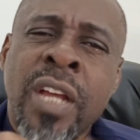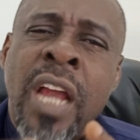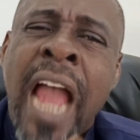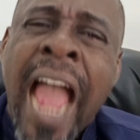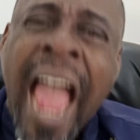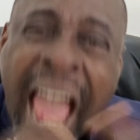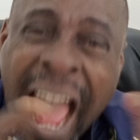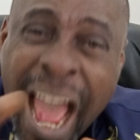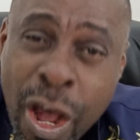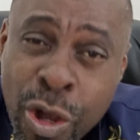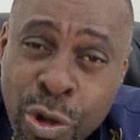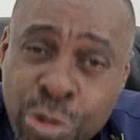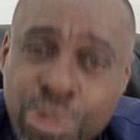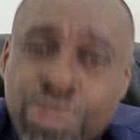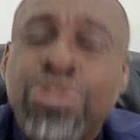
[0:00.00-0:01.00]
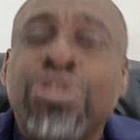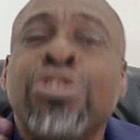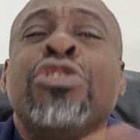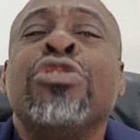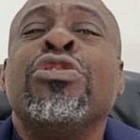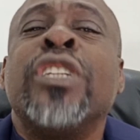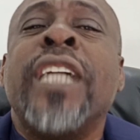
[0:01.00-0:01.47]
How do
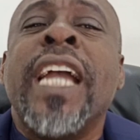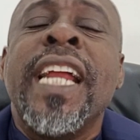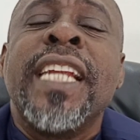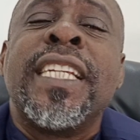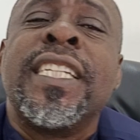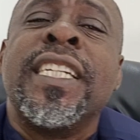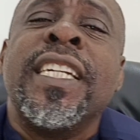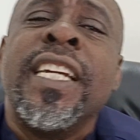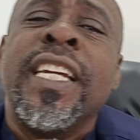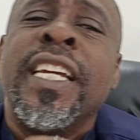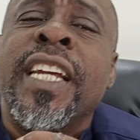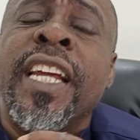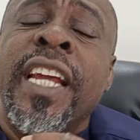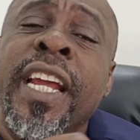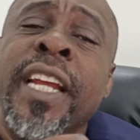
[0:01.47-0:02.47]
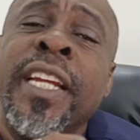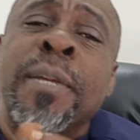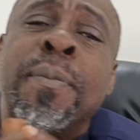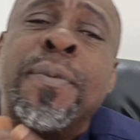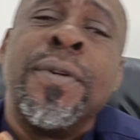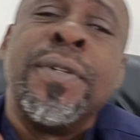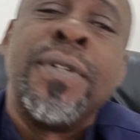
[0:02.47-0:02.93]
you get the
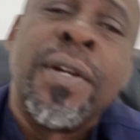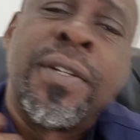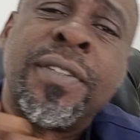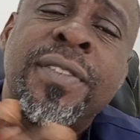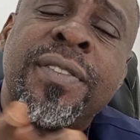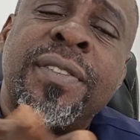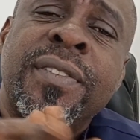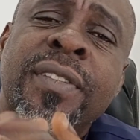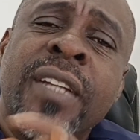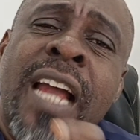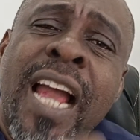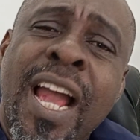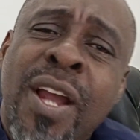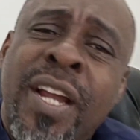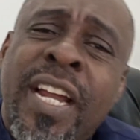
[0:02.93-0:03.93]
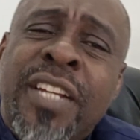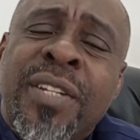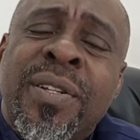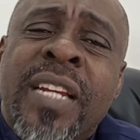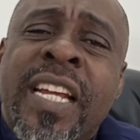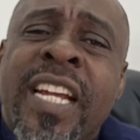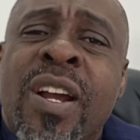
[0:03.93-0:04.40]
products? How can
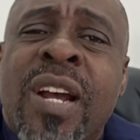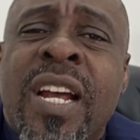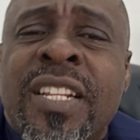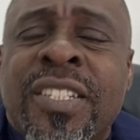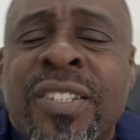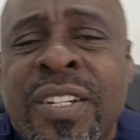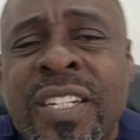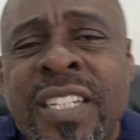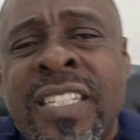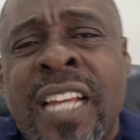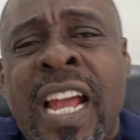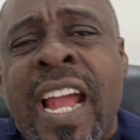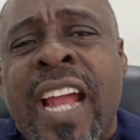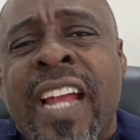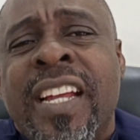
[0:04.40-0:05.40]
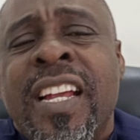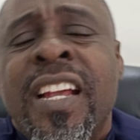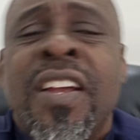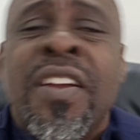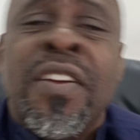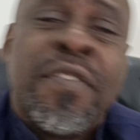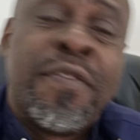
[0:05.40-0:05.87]
you lay your hands on these high
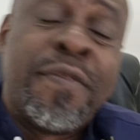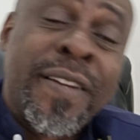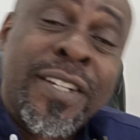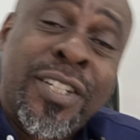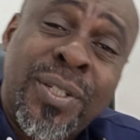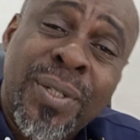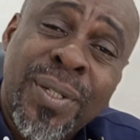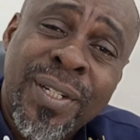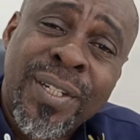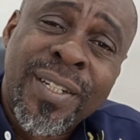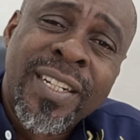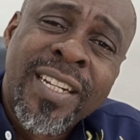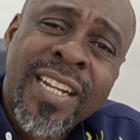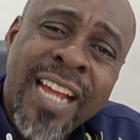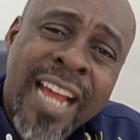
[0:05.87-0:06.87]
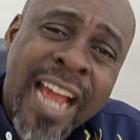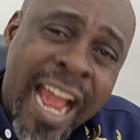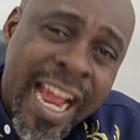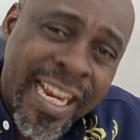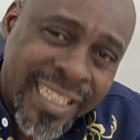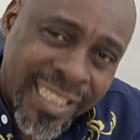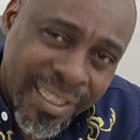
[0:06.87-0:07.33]
fashion
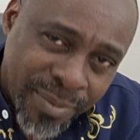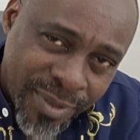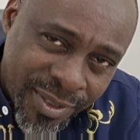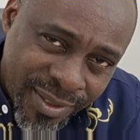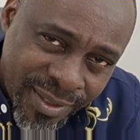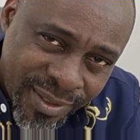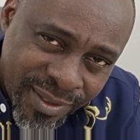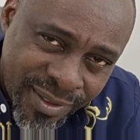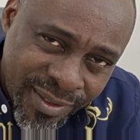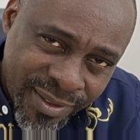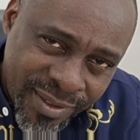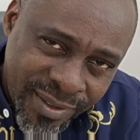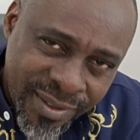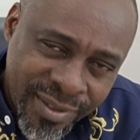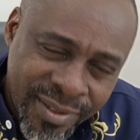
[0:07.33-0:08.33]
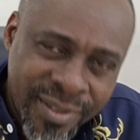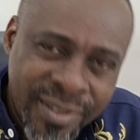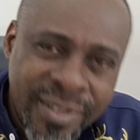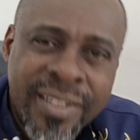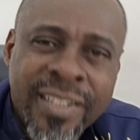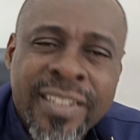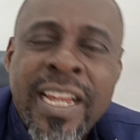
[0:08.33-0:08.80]
items?
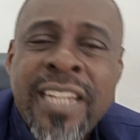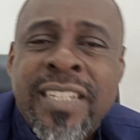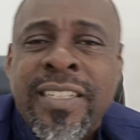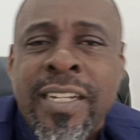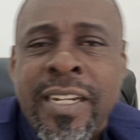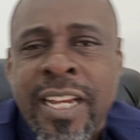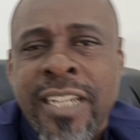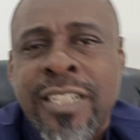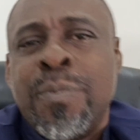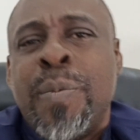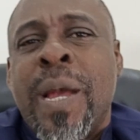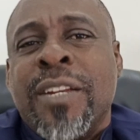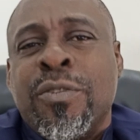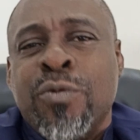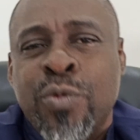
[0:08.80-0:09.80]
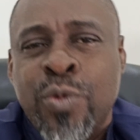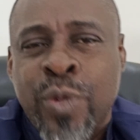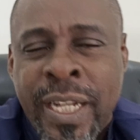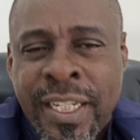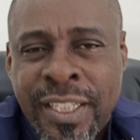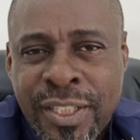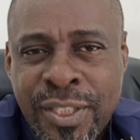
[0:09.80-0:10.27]
That's the next part we will
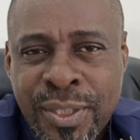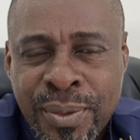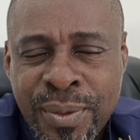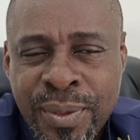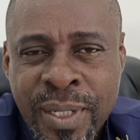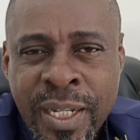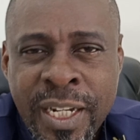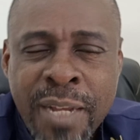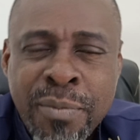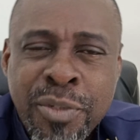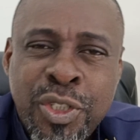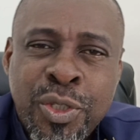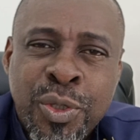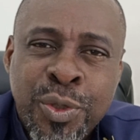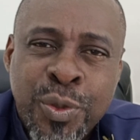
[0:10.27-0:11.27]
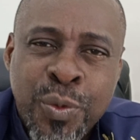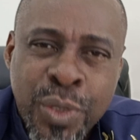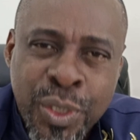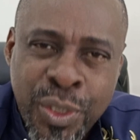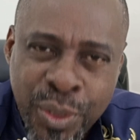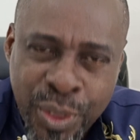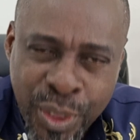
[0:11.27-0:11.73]
get into. And let me show you
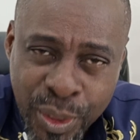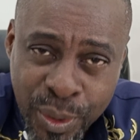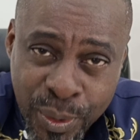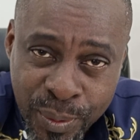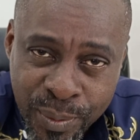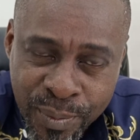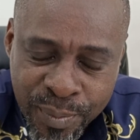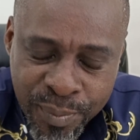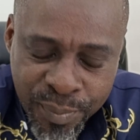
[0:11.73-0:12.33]
what you can do.